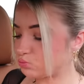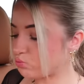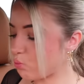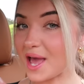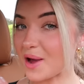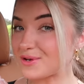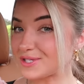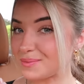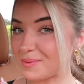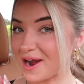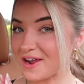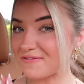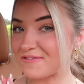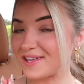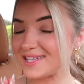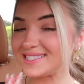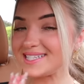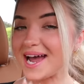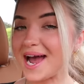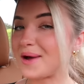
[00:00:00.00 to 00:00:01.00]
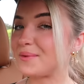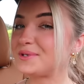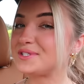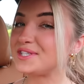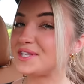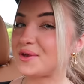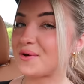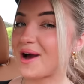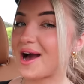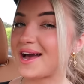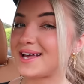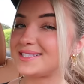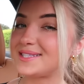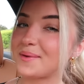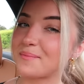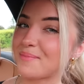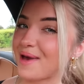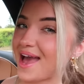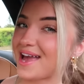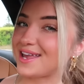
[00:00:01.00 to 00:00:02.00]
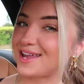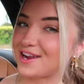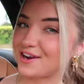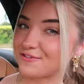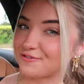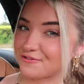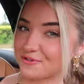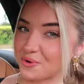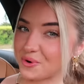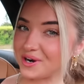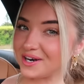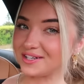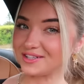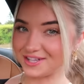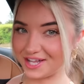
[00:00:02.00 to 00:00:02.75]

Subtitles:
That was breakfast. I will see you guys back here for